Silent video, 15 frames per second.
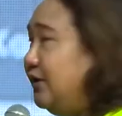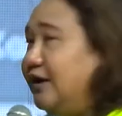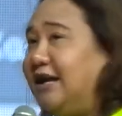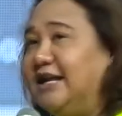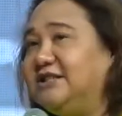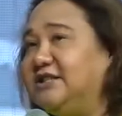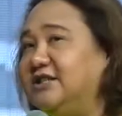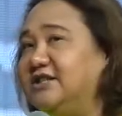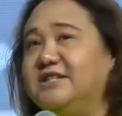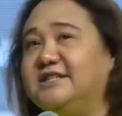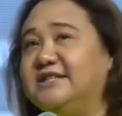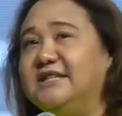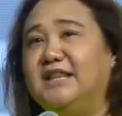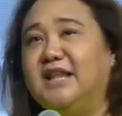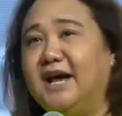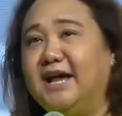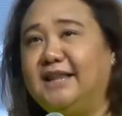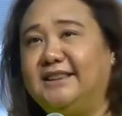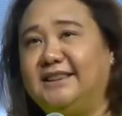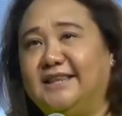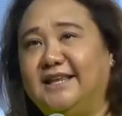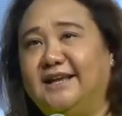you know, let's just
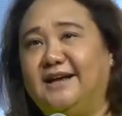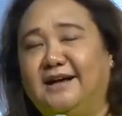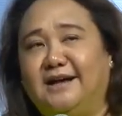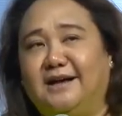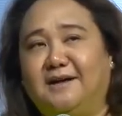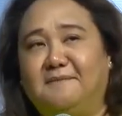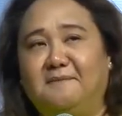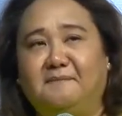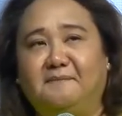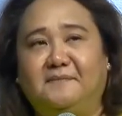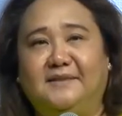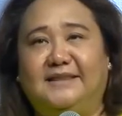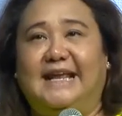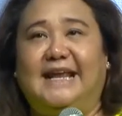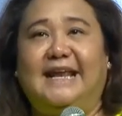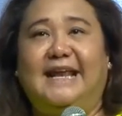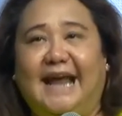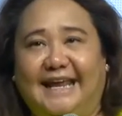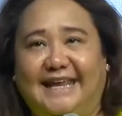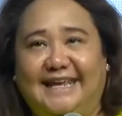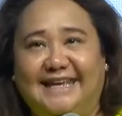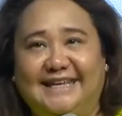not
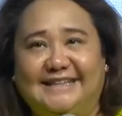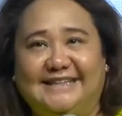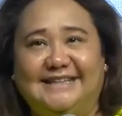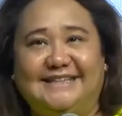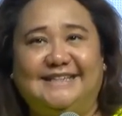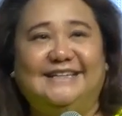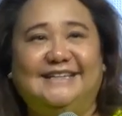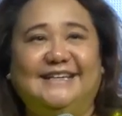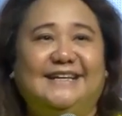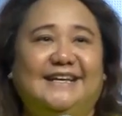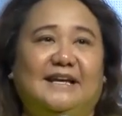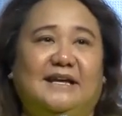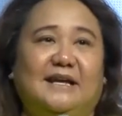deny it.